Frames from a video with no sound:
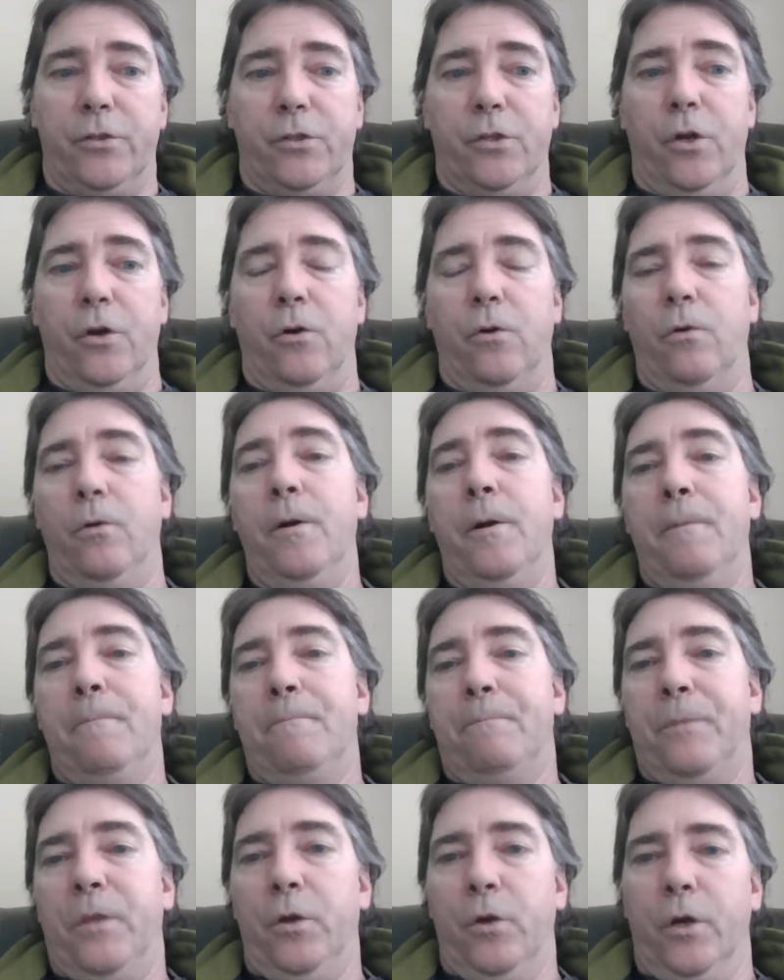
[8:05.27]
So
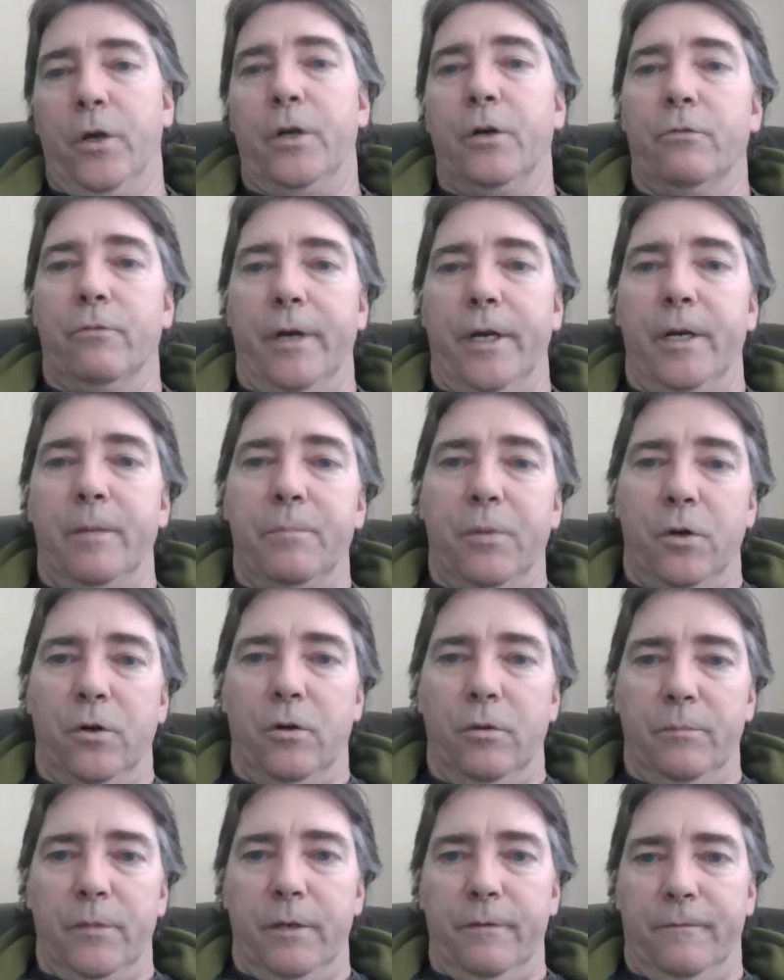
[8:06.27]
you're going to write a
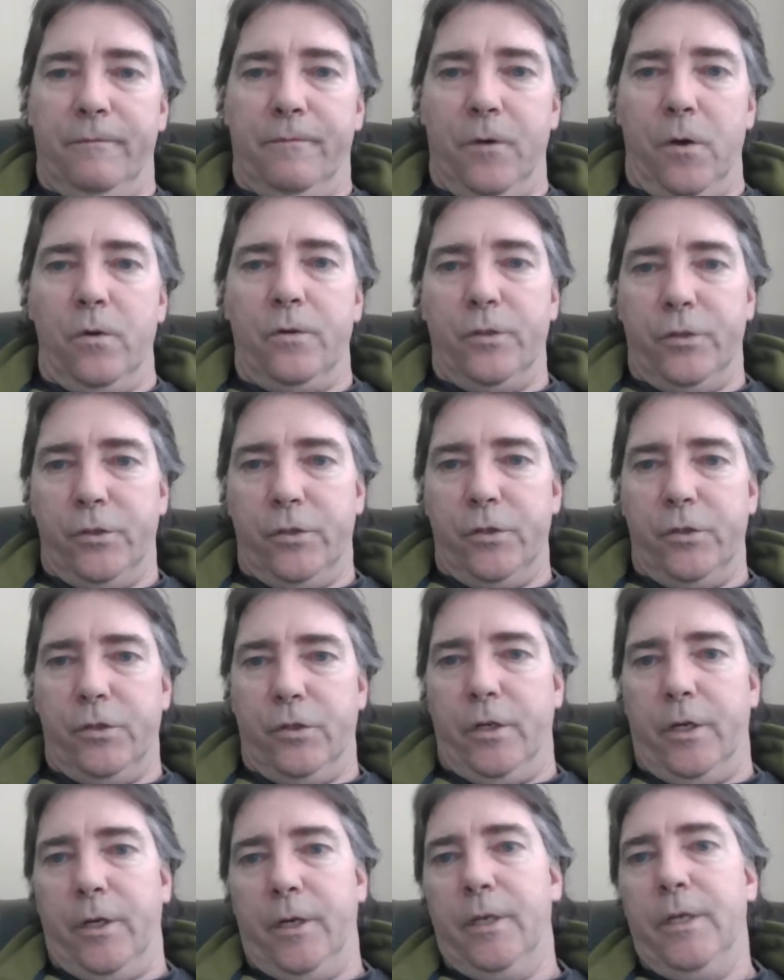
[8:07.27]
poem that
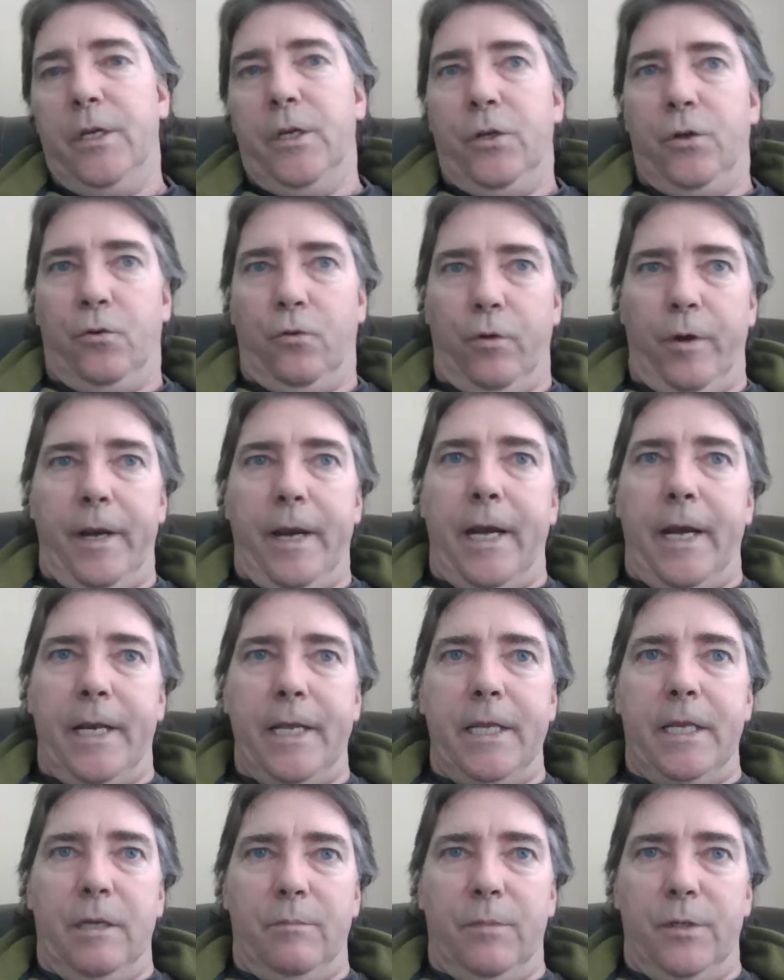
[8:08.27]
focuses on
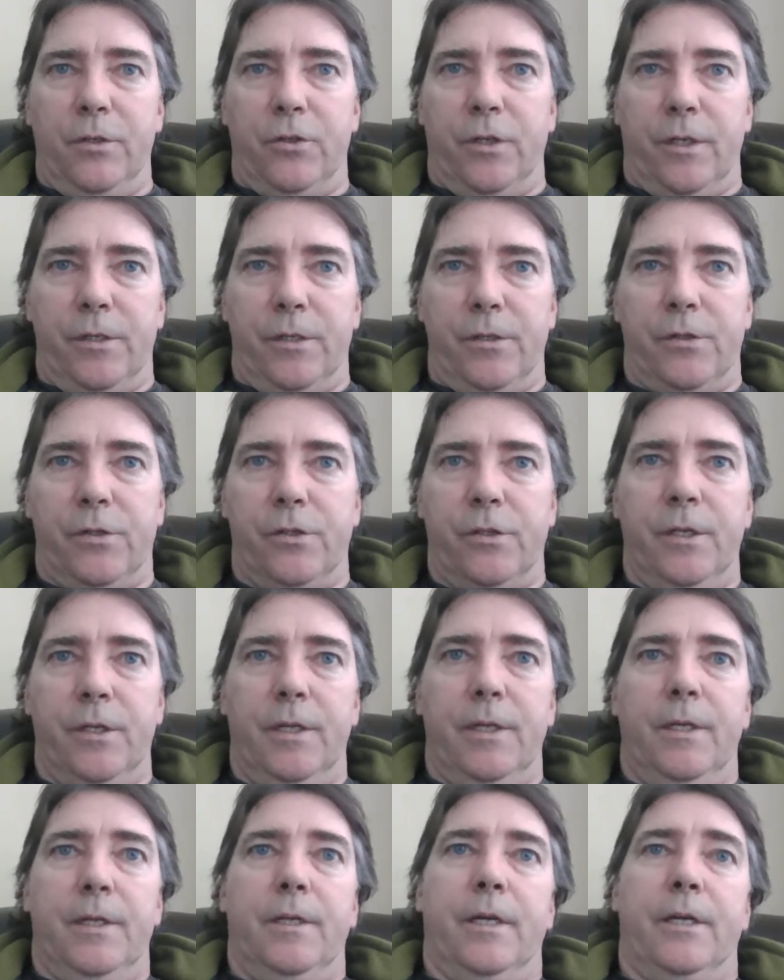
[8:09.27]
creating images
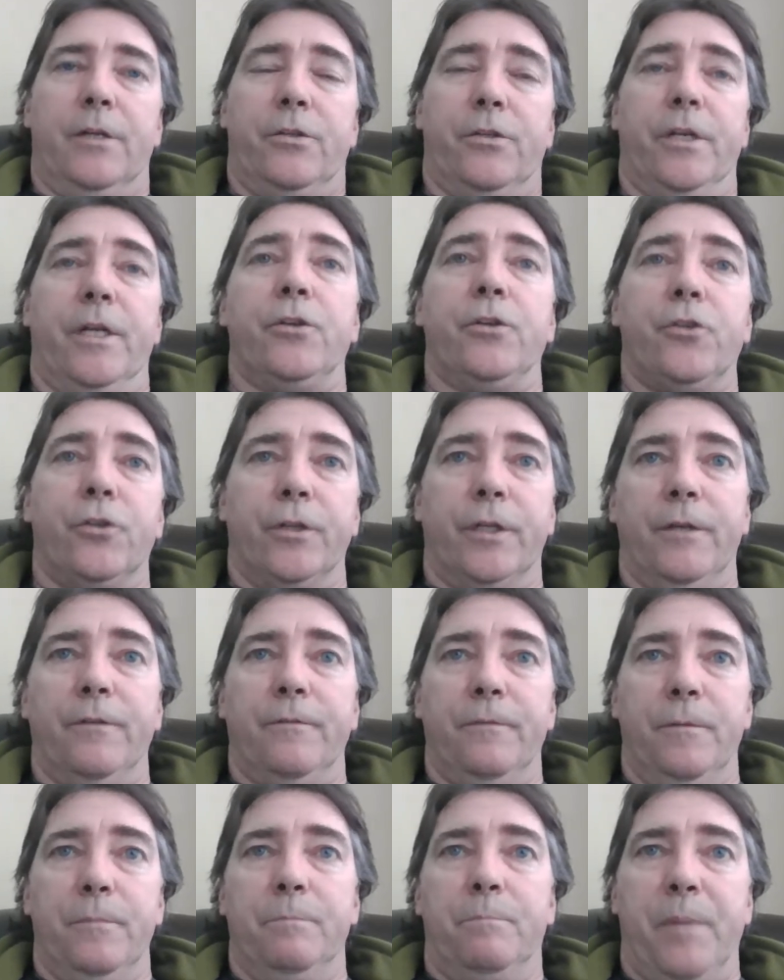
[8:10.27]

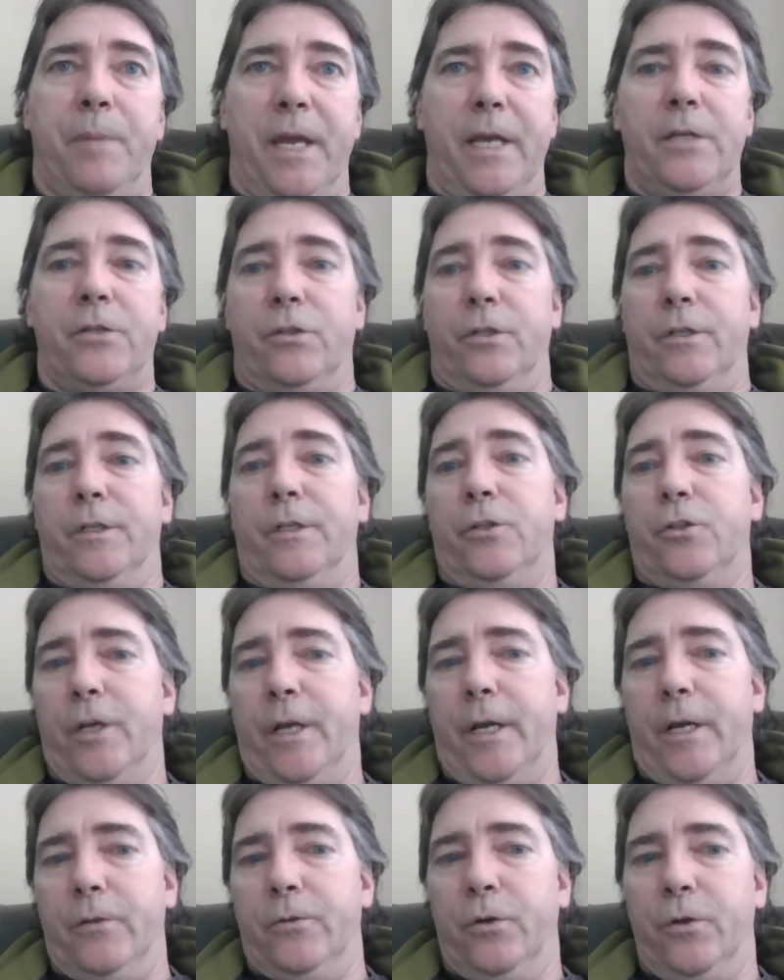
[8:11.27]
essentially based on a
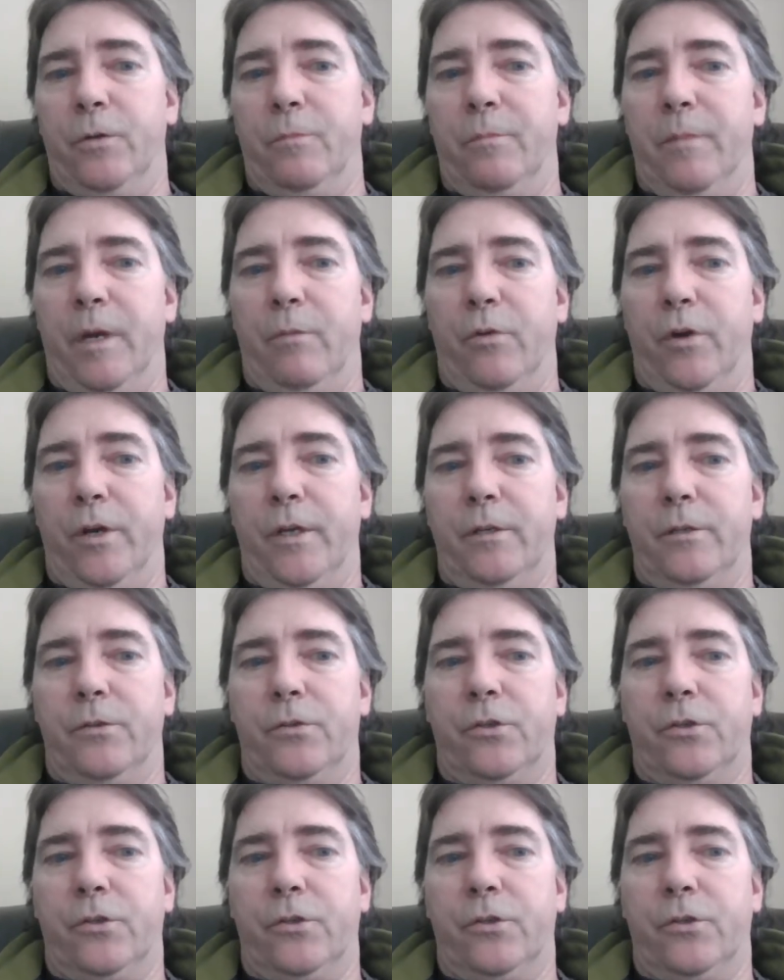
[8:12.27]
childhood memory.